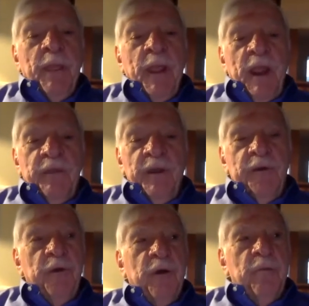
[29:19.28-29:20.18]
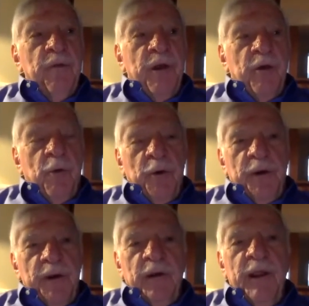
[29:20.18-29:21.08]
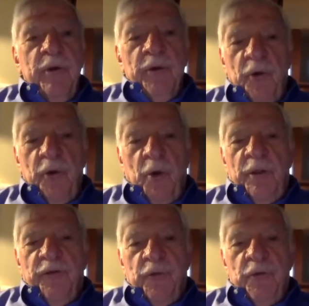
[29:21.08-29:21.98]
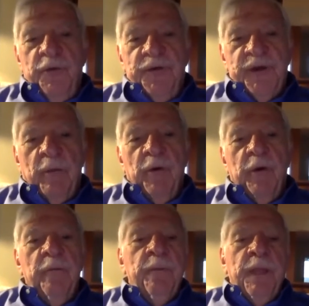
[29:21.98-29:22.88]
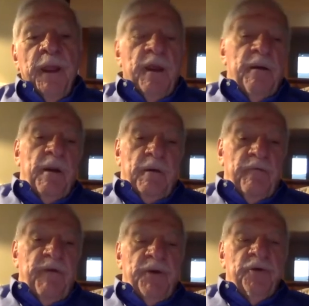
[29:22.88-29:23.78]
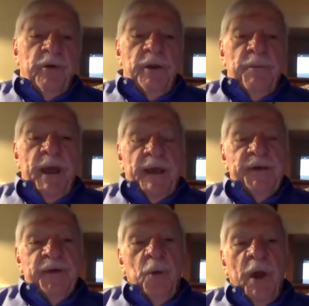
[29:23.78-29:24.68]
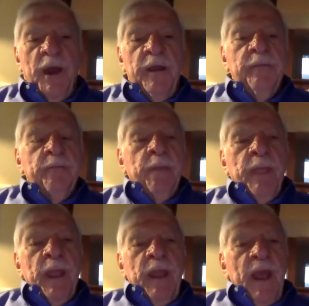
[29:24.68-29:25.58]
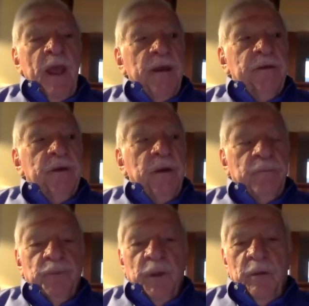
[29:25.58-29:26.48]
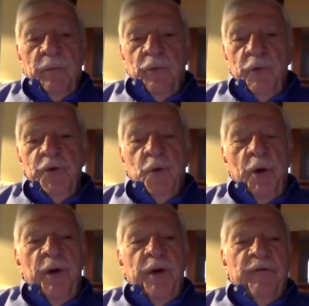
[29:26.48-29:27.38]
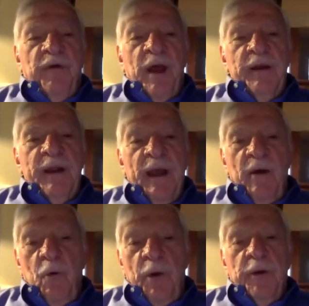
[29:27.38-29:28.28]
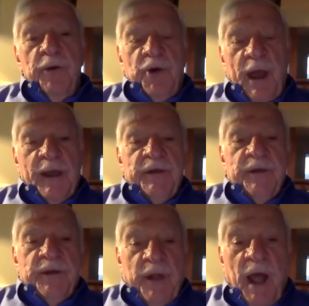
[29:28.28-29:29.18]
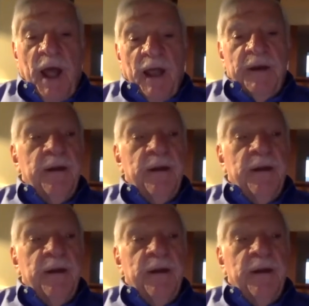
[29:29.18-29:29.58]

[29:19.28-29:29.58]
And they took him there where he lingered on through the summer and, and eventually passed away. And uh, Bruce wanted to find out where Jackson died.